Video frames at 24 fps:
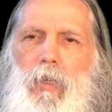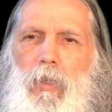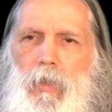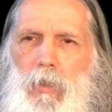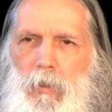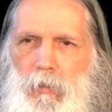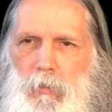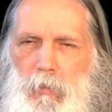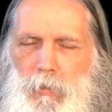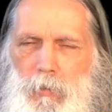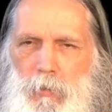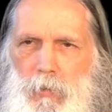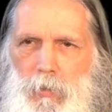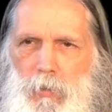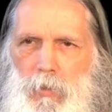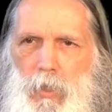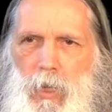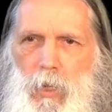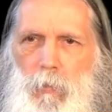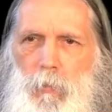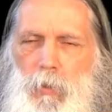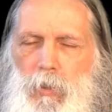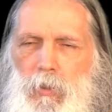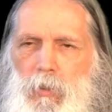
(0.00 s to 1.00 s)
It includes
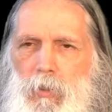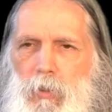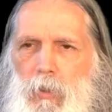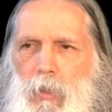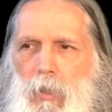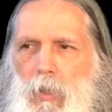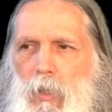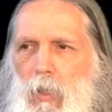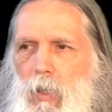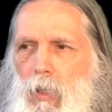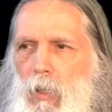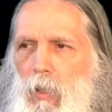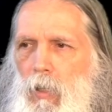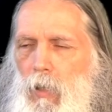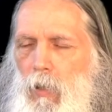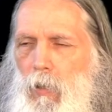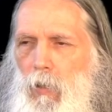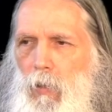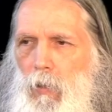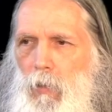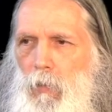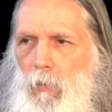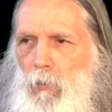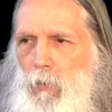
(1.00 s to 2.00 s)
damage.
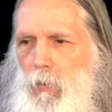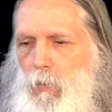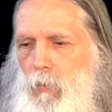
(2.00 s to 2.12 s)
Uh,